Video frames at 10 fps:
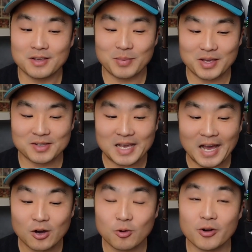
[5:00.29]
because
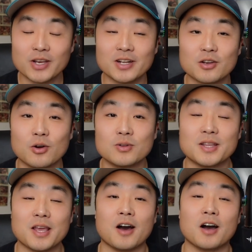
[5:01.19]
how are you going to go into
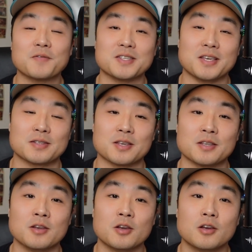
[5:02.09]
the offseason